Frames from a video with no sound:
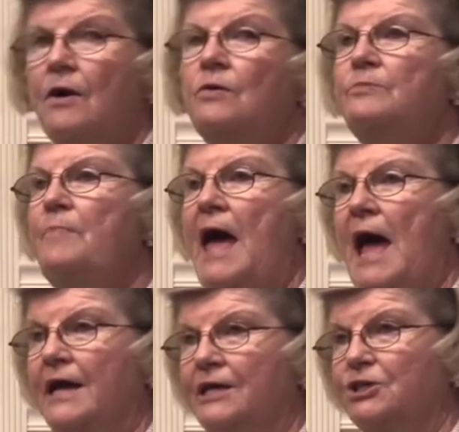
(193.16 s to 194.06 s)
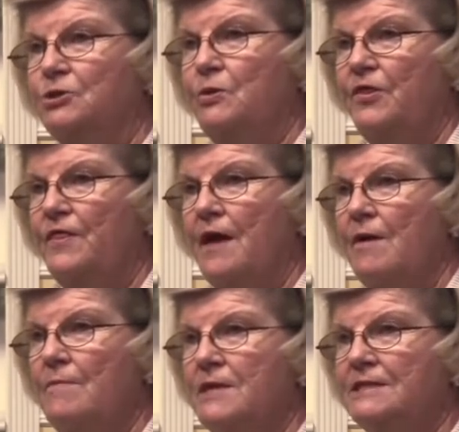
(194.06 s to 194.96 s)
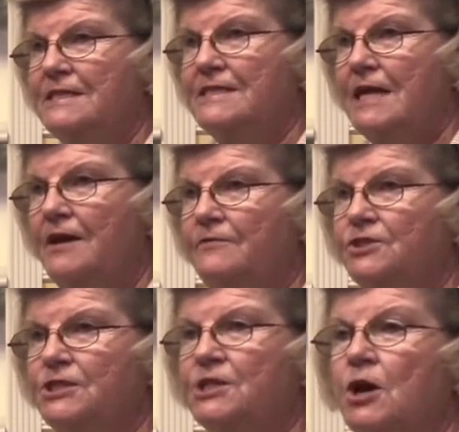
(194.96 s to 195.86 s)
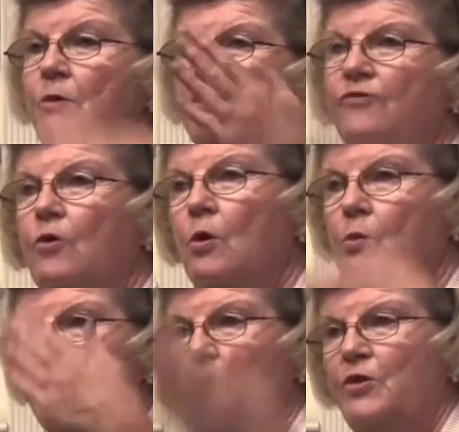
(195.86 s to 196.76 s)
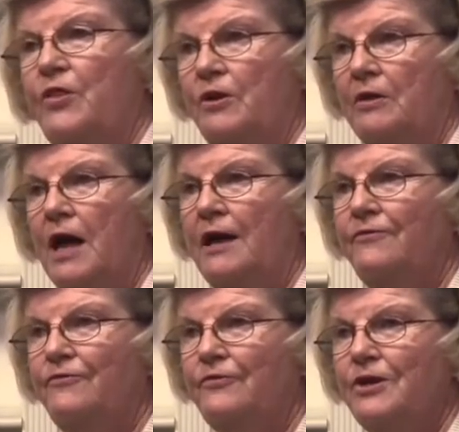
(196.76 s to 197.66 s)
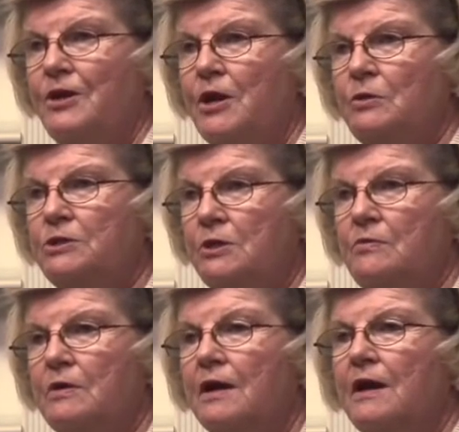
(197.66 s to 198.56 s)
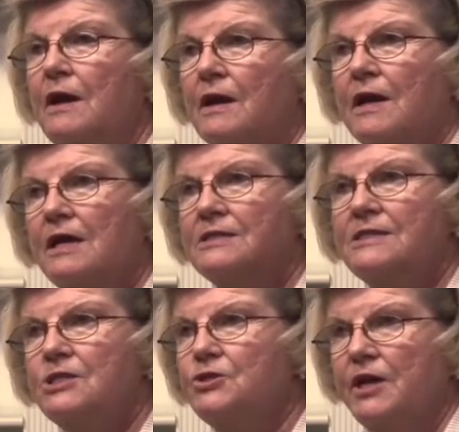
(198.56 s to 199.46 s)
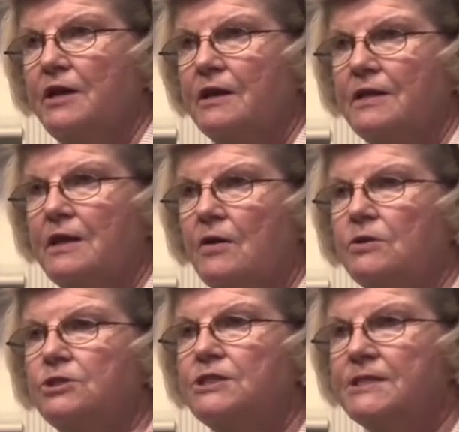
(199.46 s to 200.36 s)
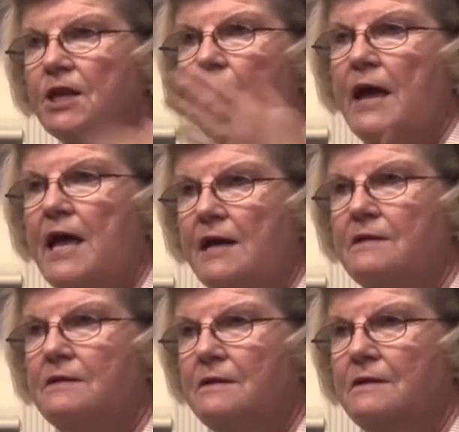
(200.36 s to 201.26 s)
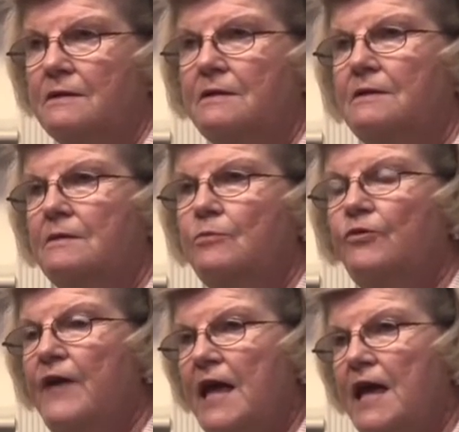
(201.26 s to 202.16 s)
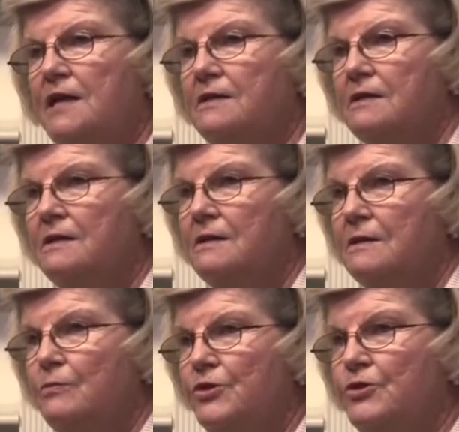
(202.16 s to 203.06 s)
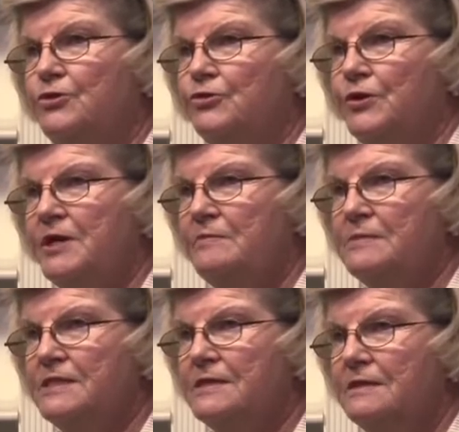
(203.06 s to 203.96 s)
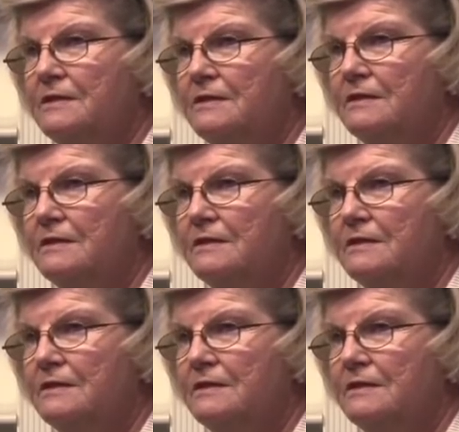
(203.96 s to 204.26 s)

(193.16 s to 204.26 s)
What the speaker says: old baggage with them instead of just going forward with their life. Don't concentrate on the old, just go ahead. Move ahead with your dreams.